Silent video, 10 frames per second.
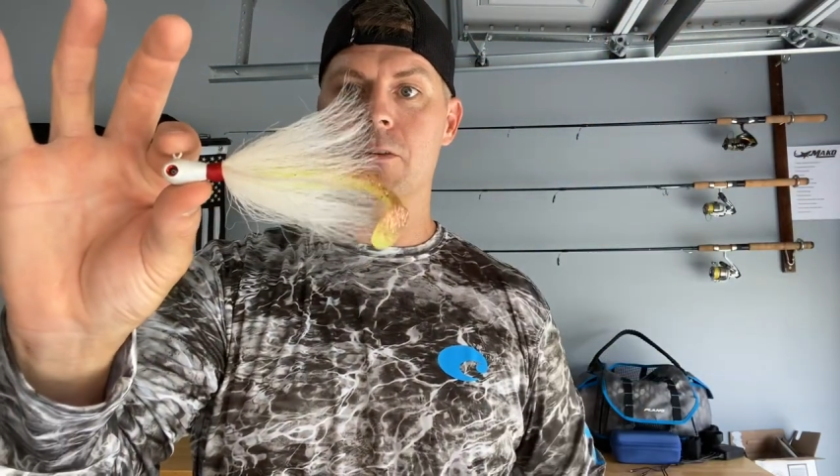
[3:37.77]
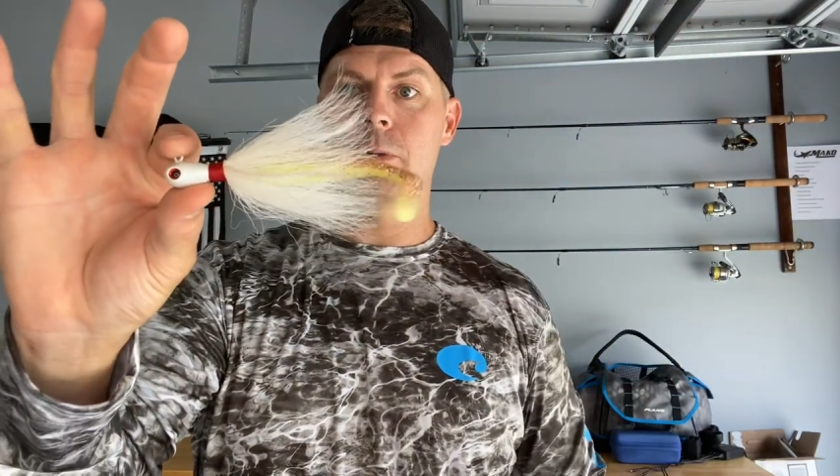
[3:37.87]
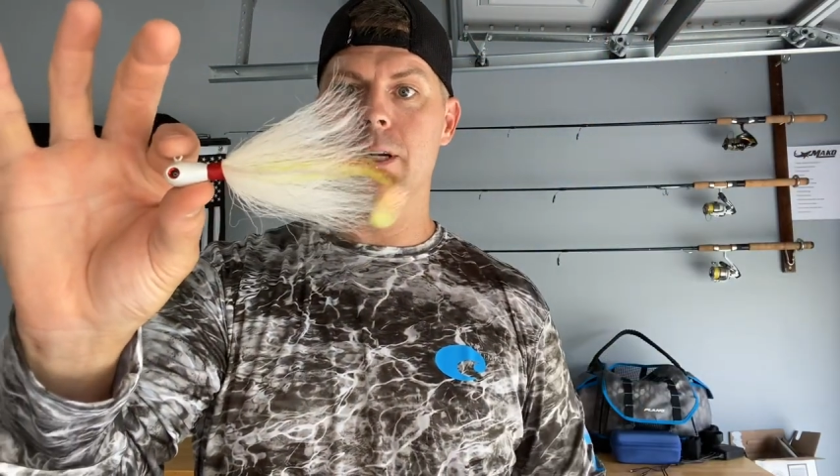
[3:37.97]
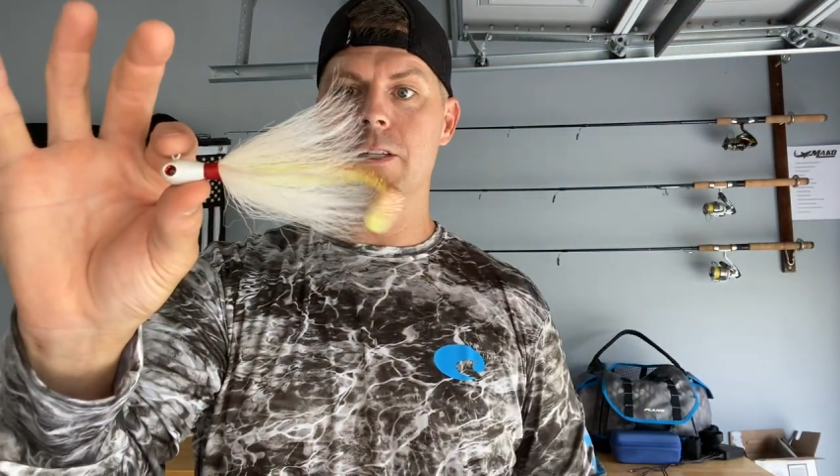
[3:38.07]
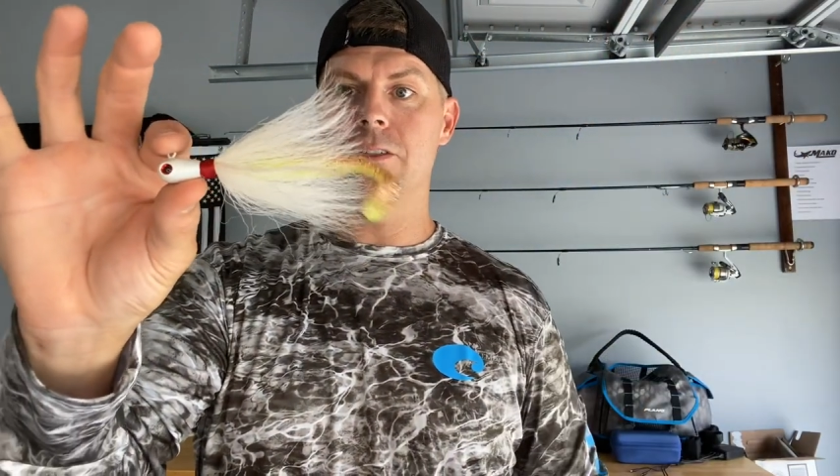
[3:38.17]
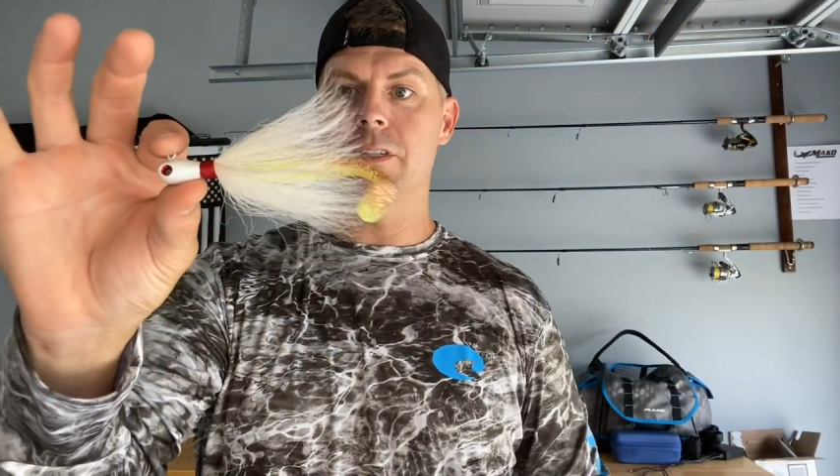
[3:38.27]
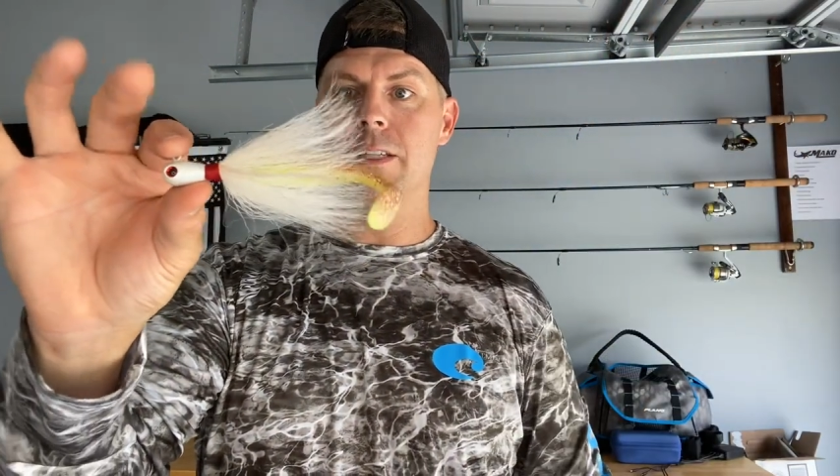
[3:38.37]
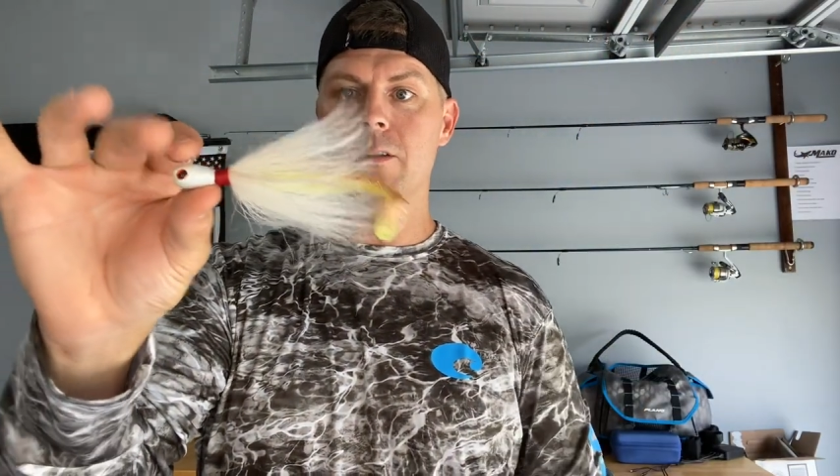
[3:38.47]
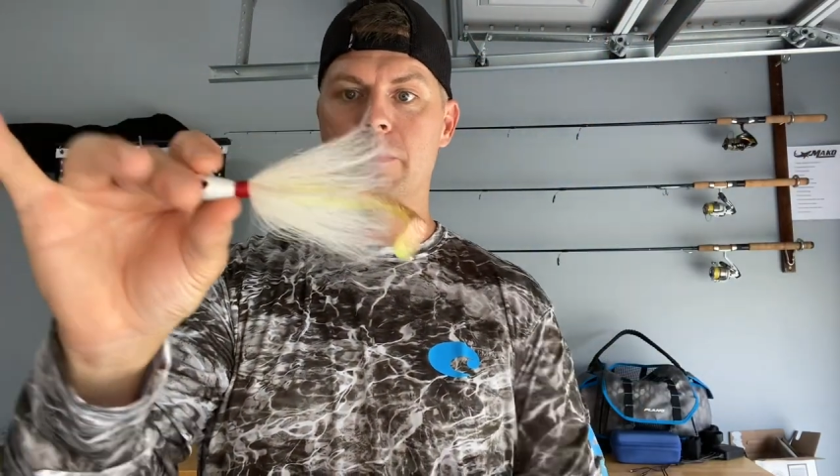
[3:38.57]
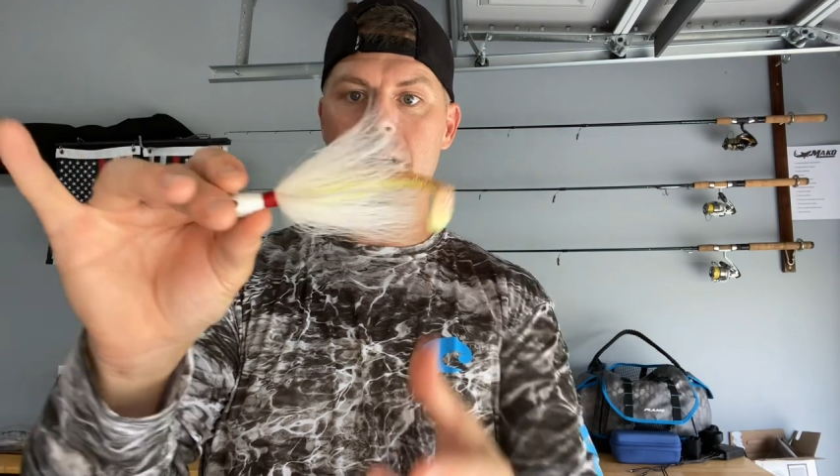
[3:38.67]
4-inch
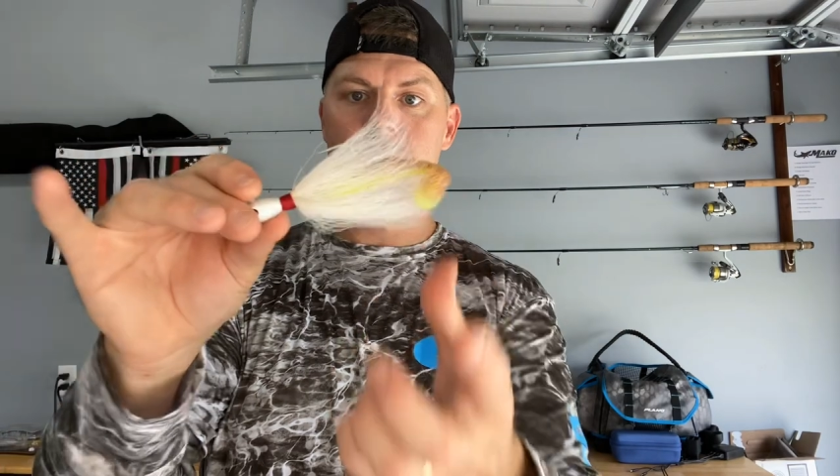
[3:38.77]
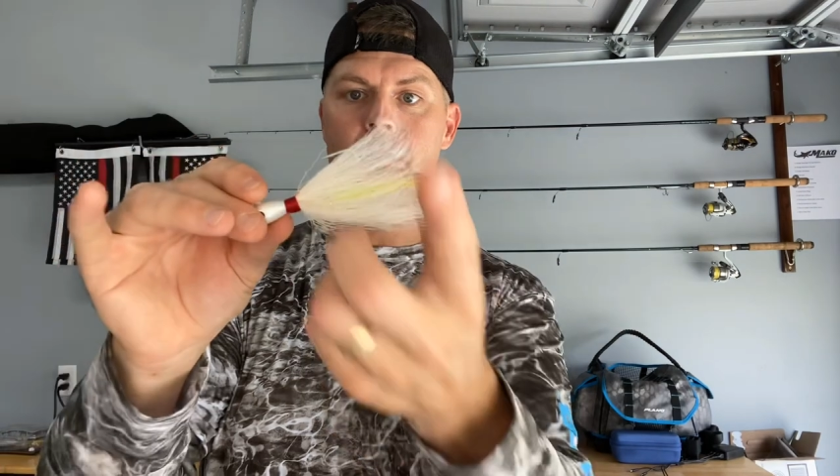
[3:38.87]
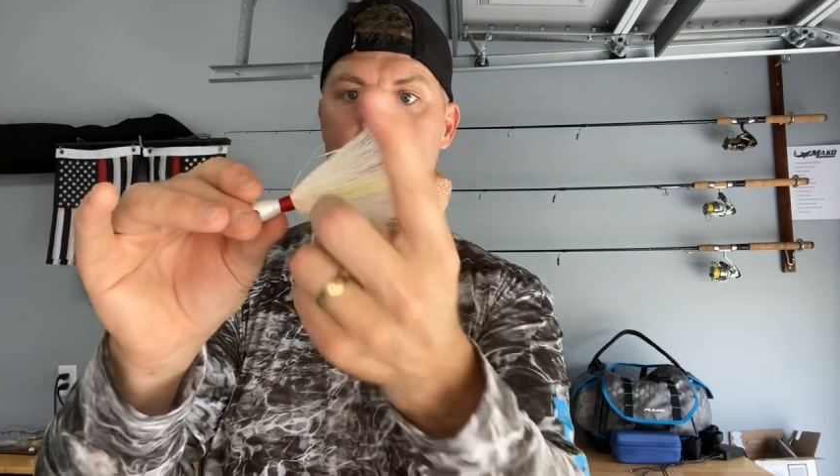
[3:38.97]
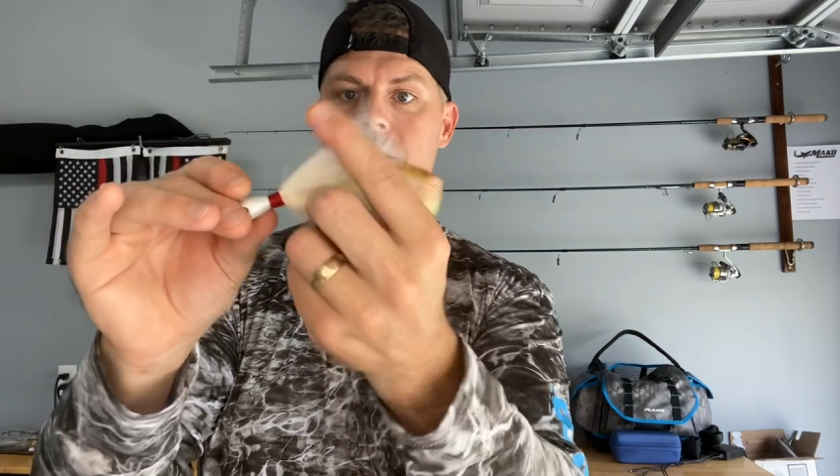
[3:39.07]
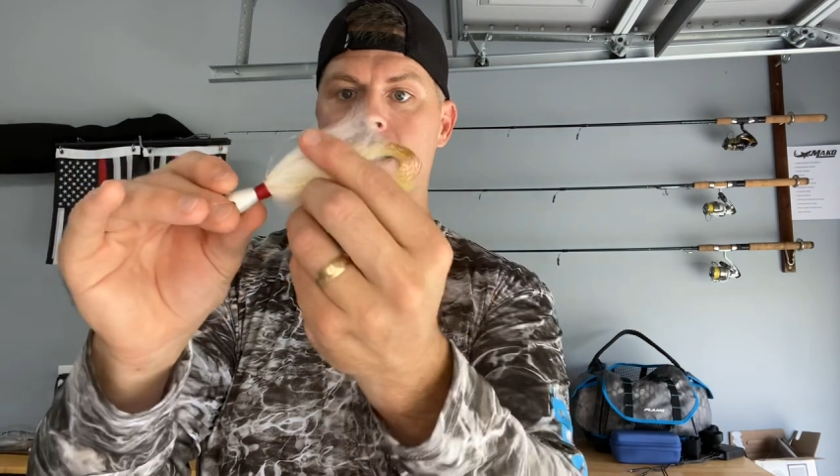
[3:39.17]
diesel minnow.